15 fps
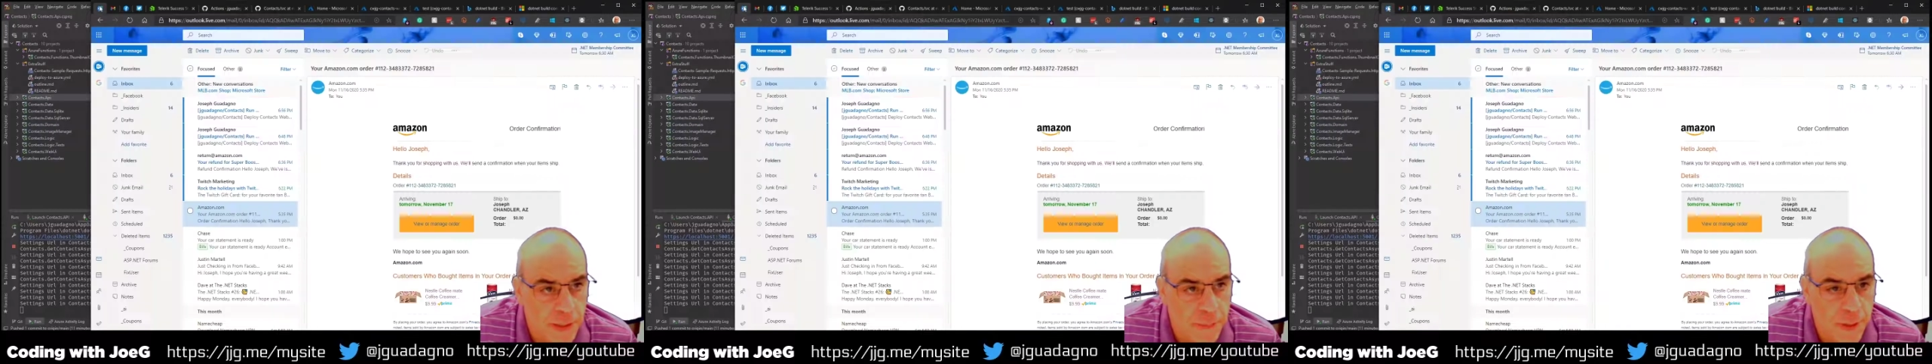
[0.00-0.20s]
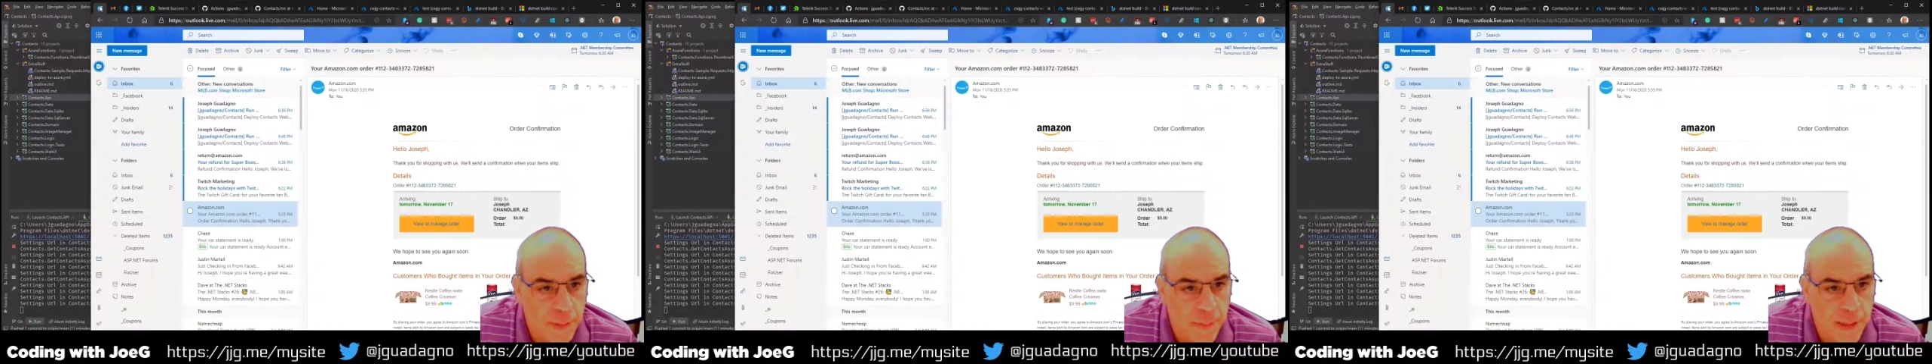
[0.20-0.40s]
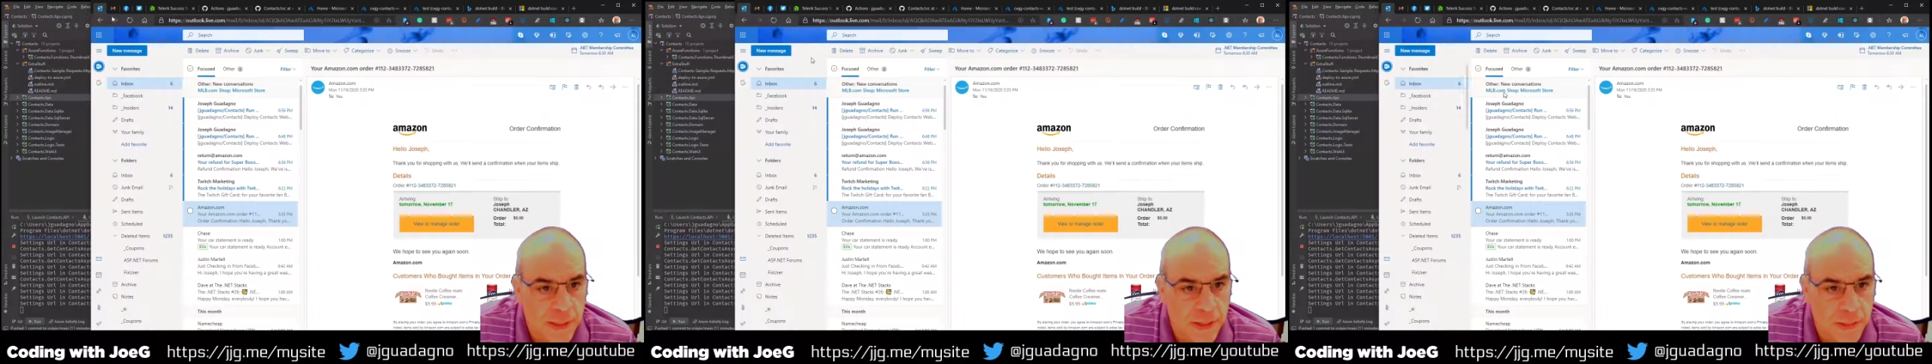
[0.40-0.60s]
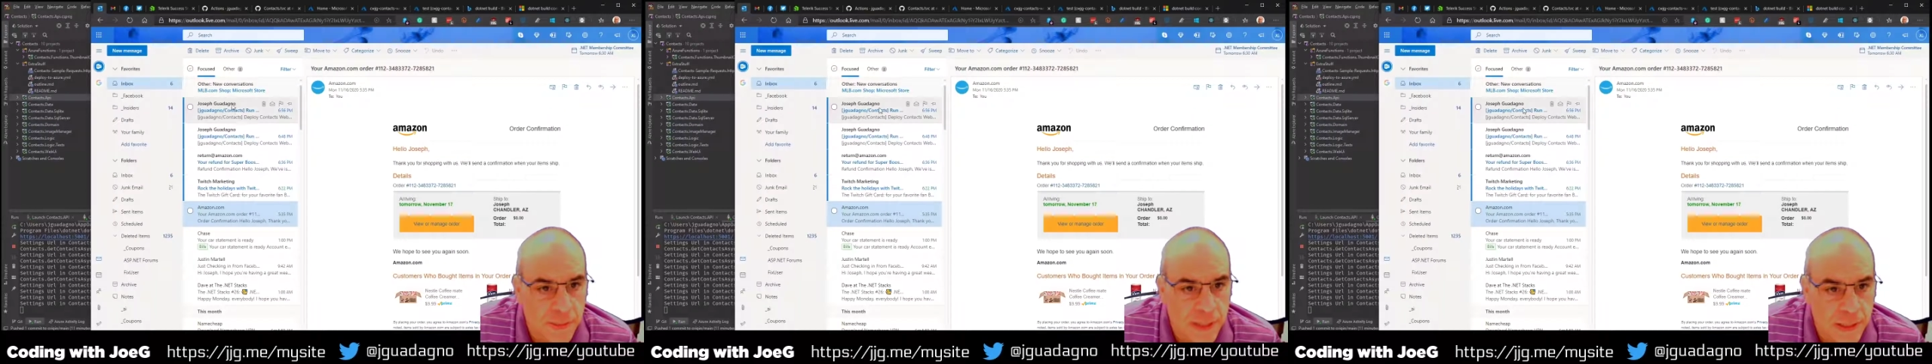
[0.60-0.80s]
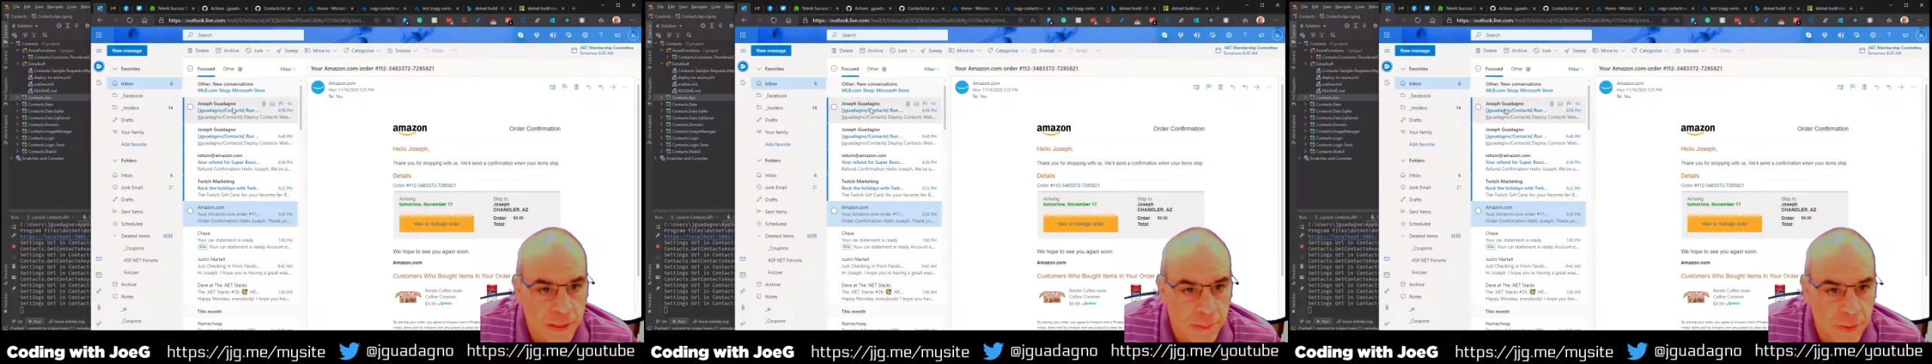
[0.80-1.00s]
some emails
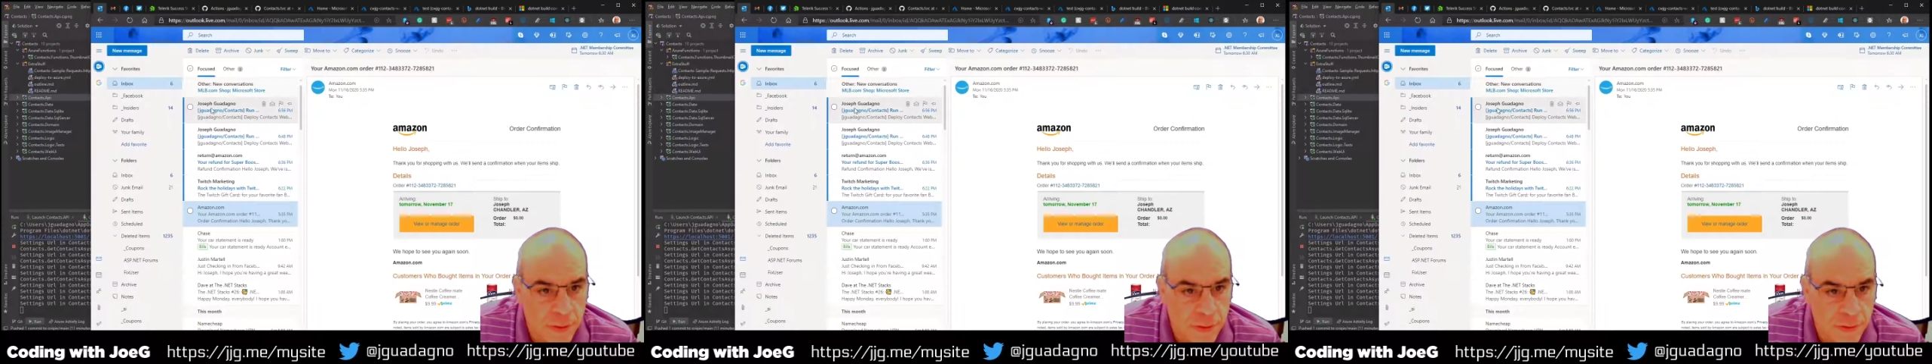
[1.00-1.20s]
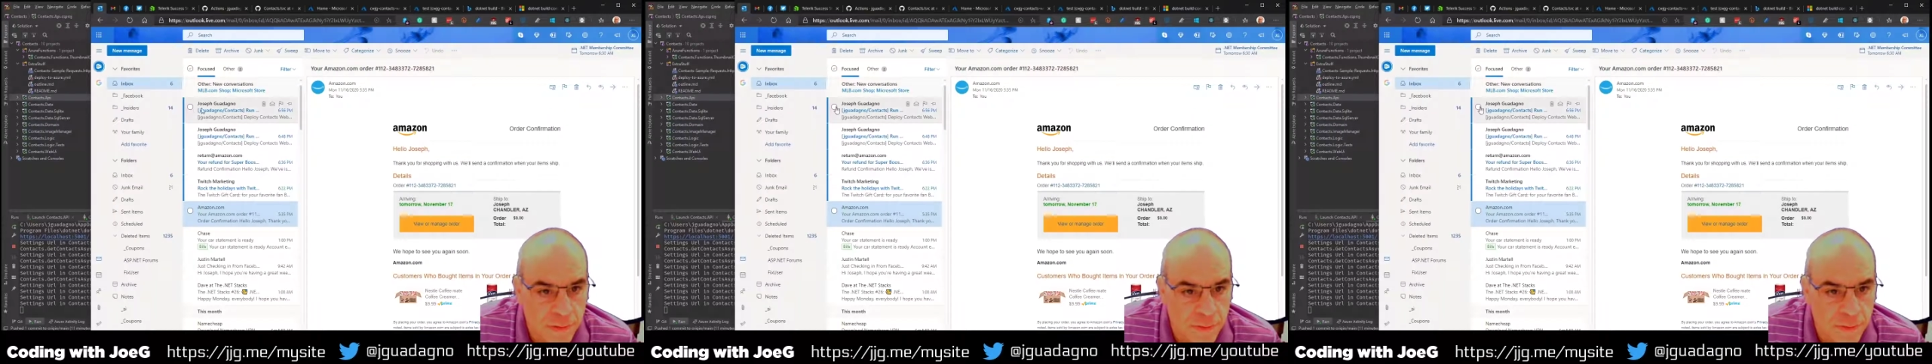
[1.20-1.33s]
about the build